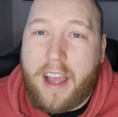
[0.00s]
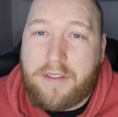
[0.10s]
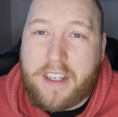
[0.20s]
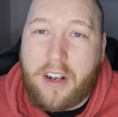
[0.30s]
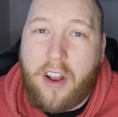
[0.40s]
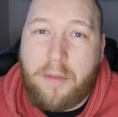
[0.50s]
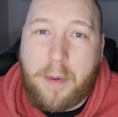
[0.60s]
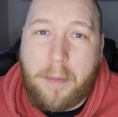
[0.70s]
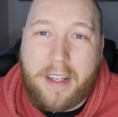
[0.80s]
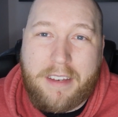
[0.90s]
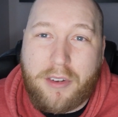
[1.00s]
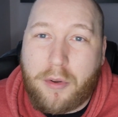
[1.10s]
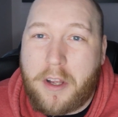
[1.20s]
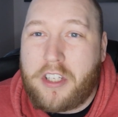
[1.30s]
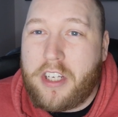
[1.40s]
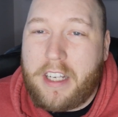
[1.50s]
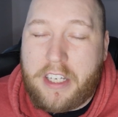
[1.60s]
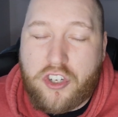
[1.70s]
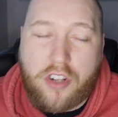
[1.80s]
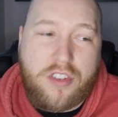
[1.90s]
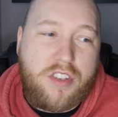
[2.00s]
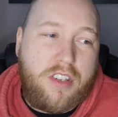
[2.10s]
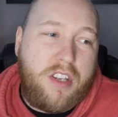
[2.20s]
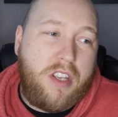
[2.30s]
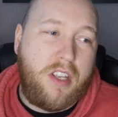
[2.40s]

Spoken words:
I've seen a lot of people even questioning Lee Johnson.